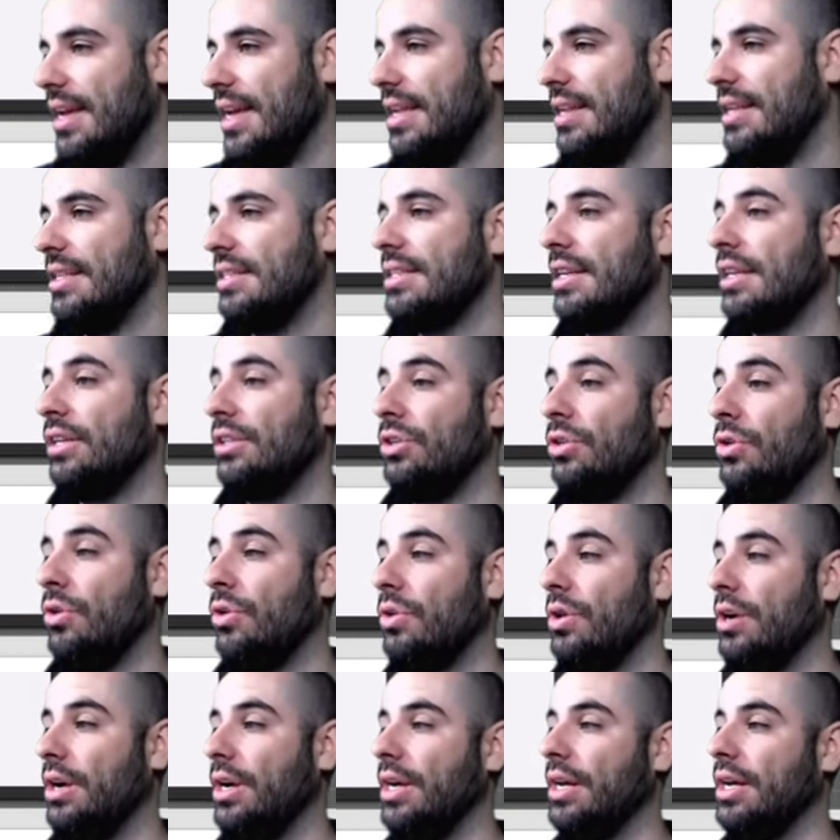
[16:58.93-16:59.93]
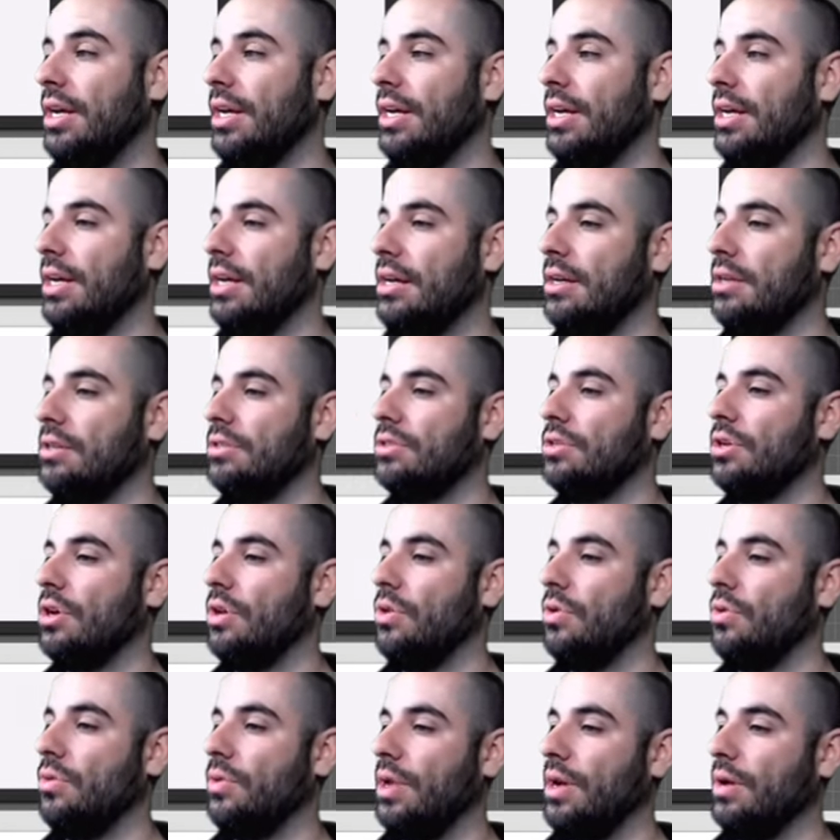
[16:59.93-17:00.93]
and it's ignored.
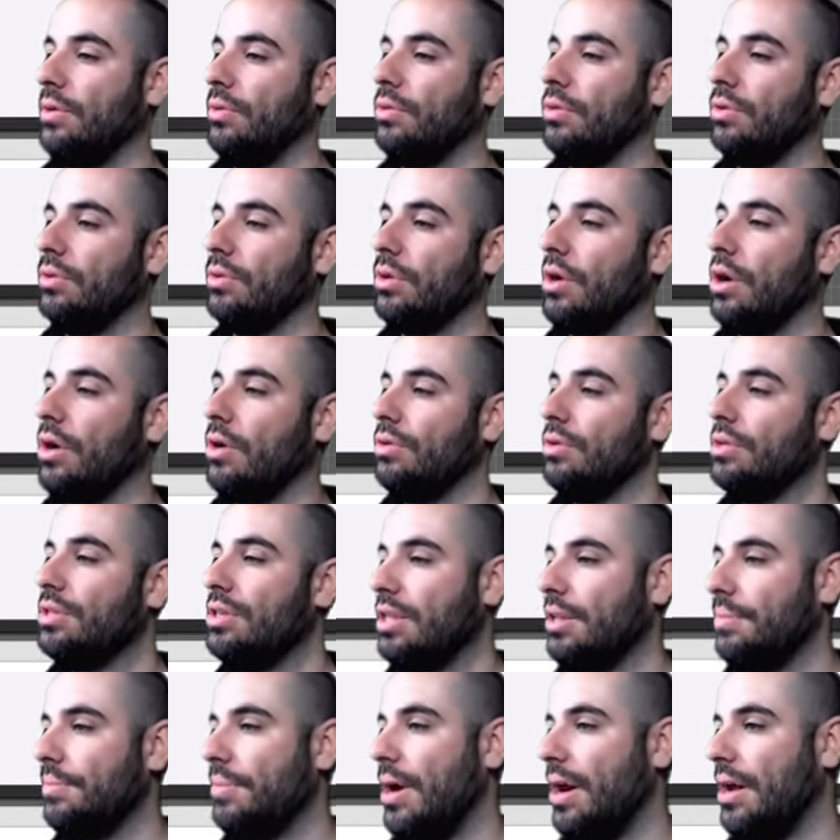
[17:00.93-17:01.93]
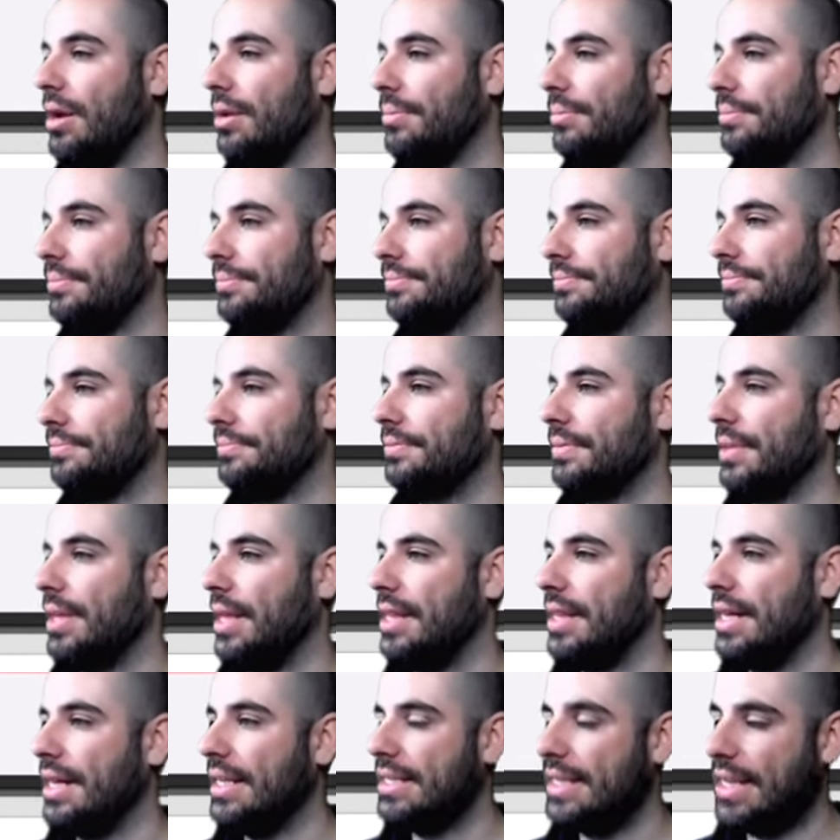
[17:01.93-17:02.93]
So it will go to the bottom.
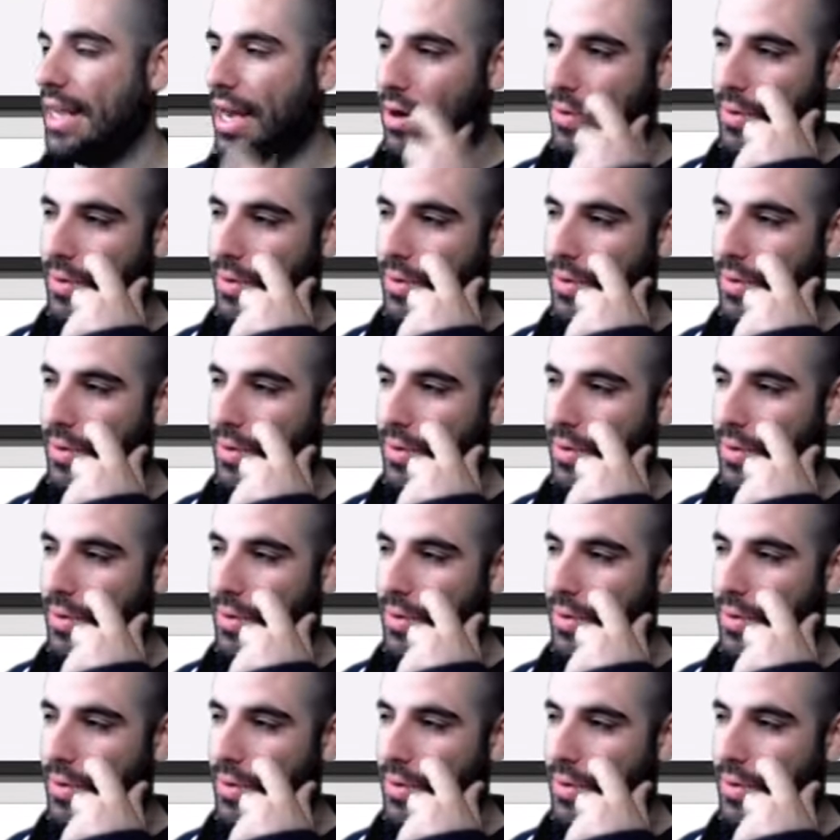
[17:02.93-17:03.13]
And that's how